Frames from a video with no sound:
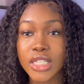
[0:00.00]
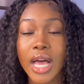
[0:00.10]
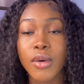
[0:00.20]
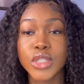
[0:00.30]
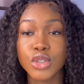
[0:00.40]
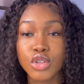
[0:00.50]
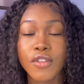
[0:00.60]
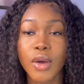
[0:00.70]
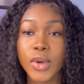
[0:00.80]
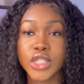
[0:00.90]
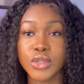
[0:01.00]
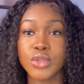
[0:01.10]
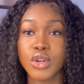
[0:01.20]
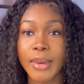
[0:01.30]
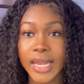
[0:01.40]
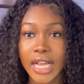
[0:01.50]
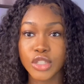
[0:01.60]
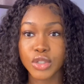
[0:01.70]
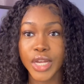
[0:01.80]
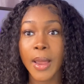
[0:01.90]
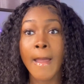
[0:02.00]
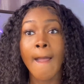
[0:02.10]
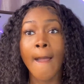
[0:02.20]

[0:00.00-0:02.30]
So I wasn't sure if I wanted to use it on my natural hair,